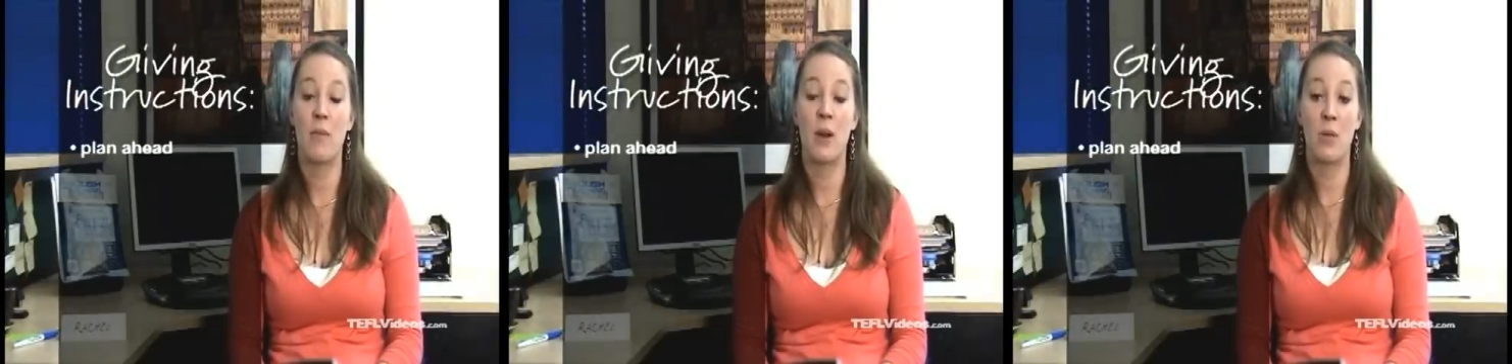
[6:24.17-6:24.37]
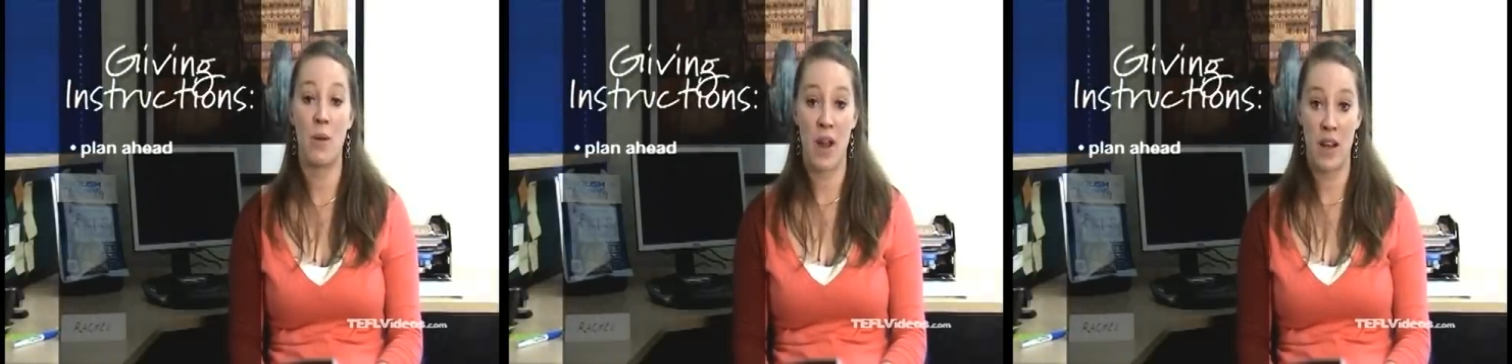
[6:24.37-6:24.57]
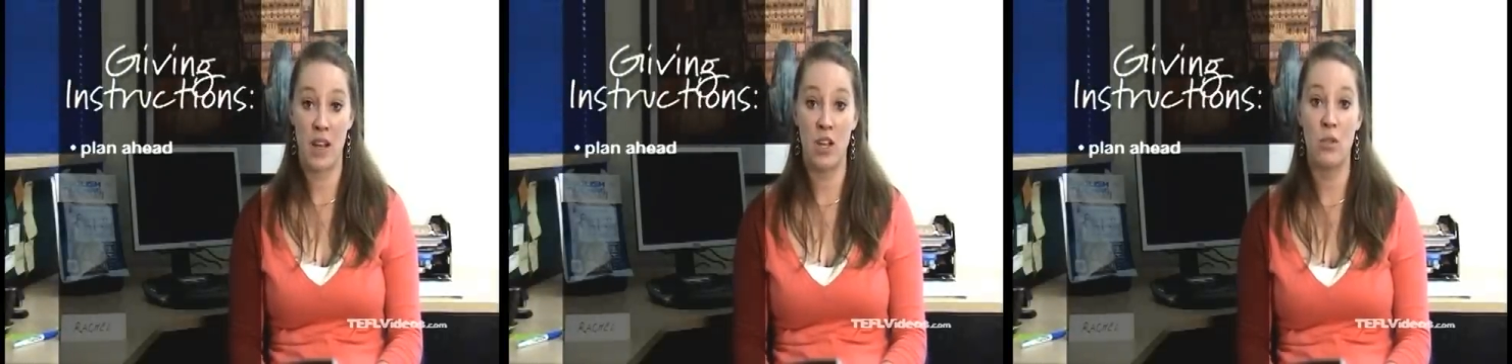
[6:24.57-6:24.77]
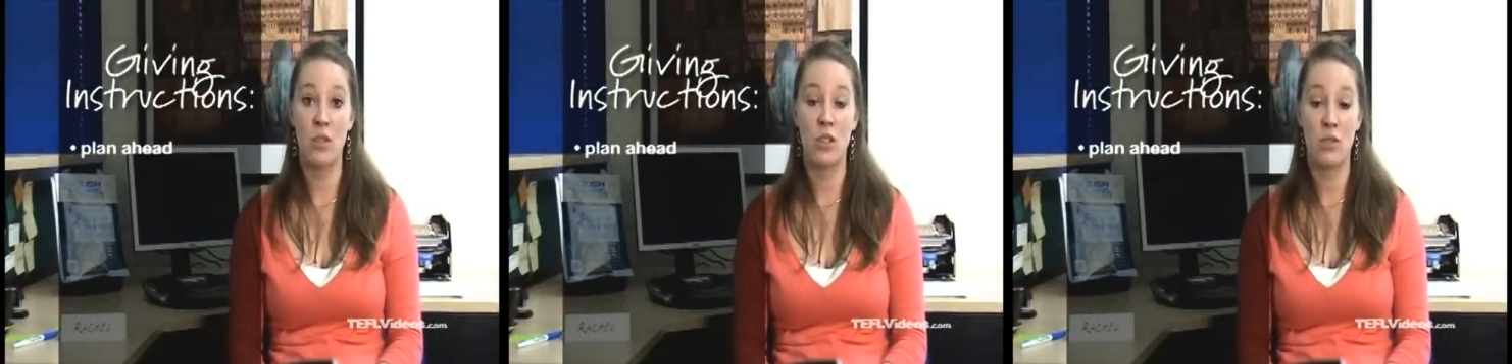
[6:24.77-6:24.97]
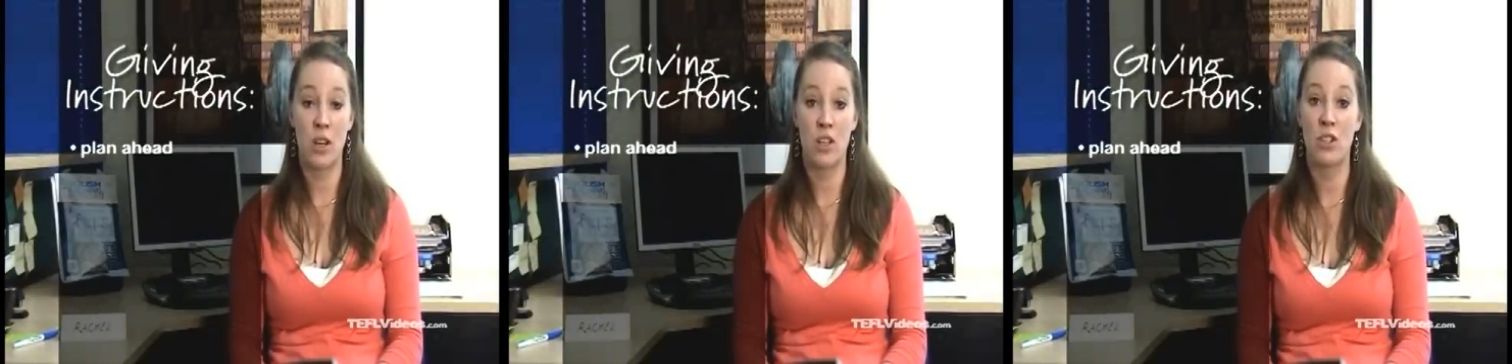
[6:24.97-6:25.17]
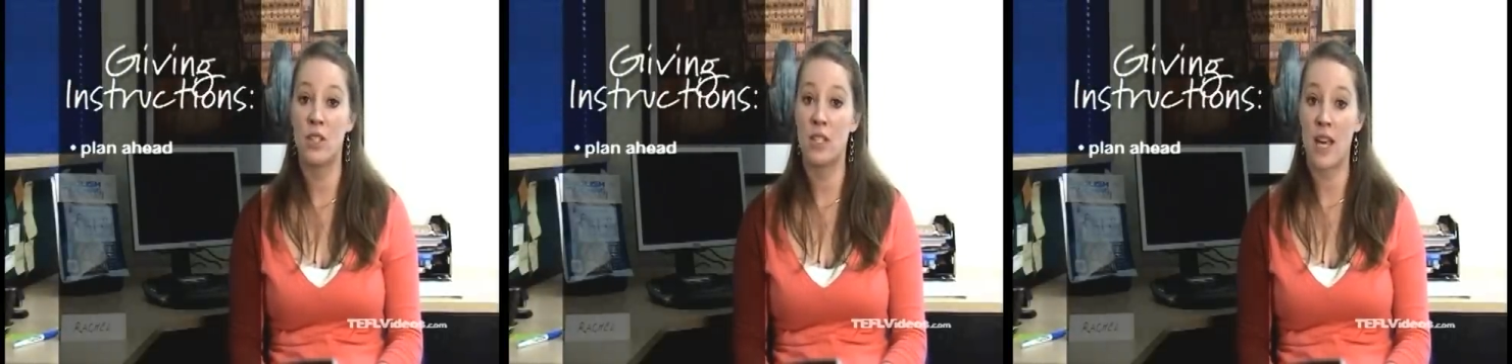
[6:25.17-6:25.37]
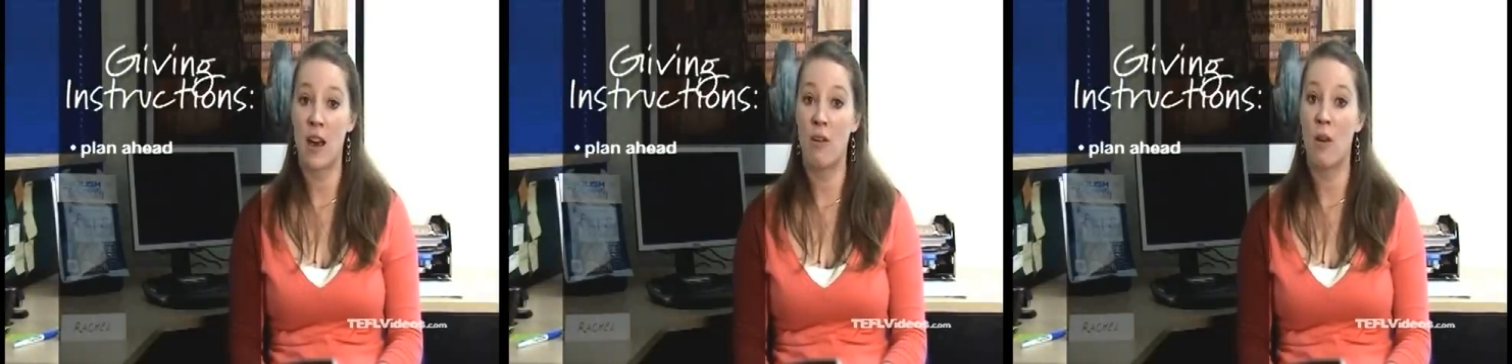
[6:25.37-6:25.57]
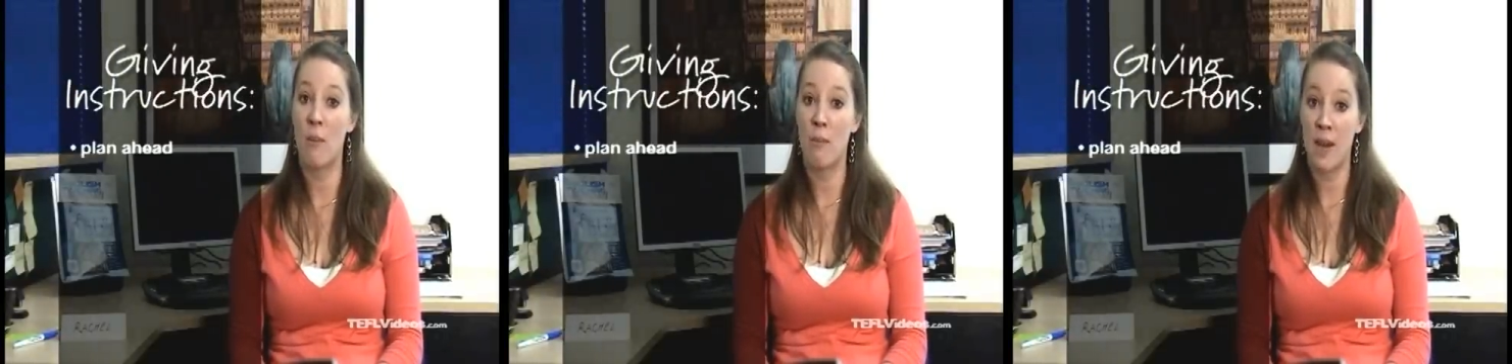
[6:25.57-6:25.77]
by writing your instructions
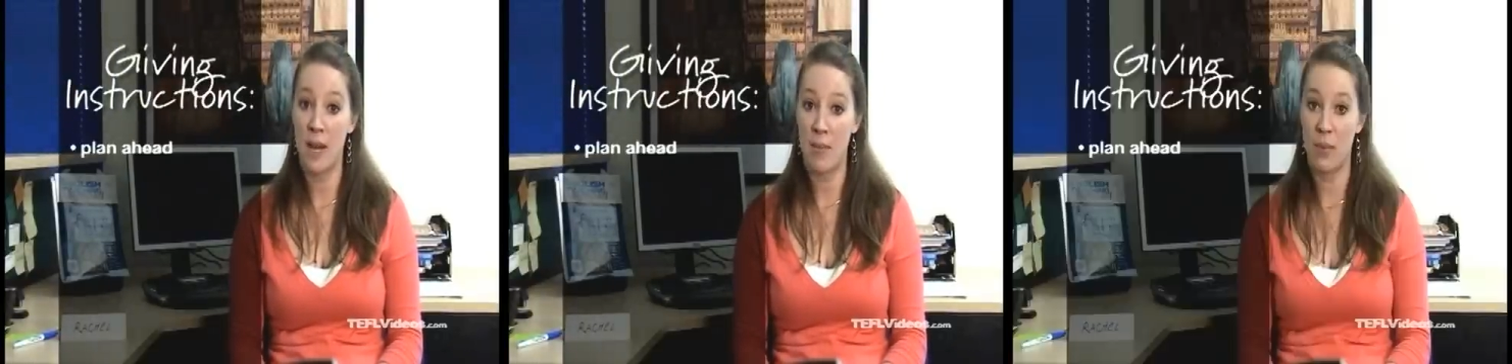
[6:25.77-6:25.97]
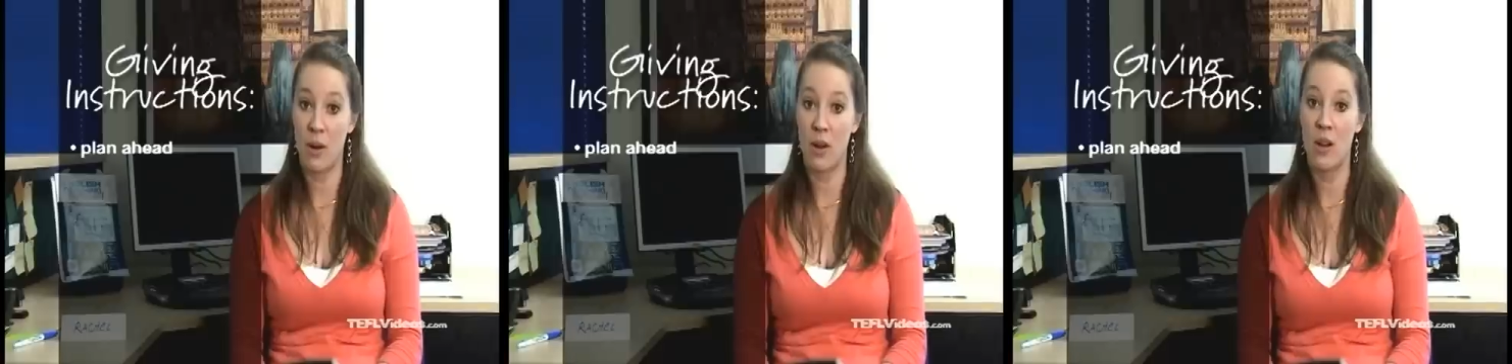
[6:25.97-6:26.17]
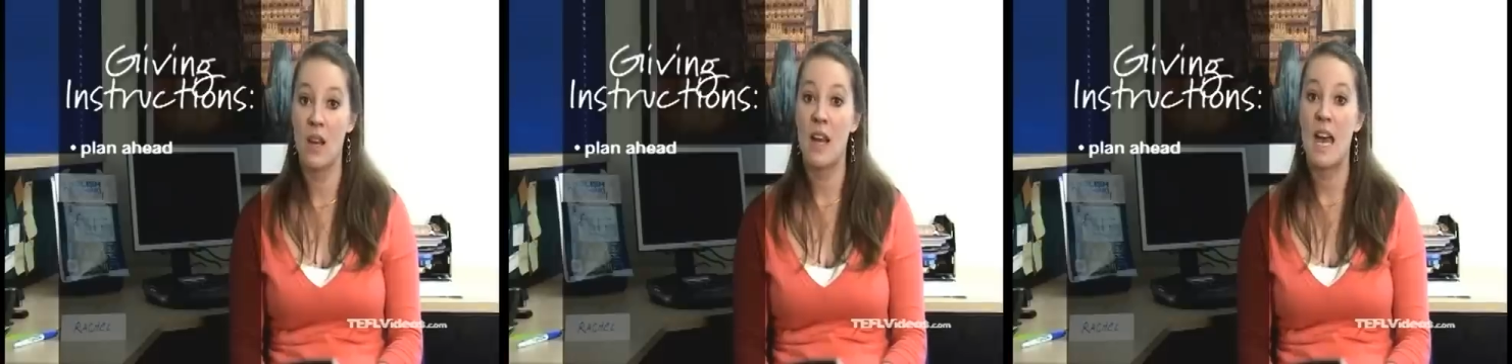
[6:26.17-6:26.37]
out on paper.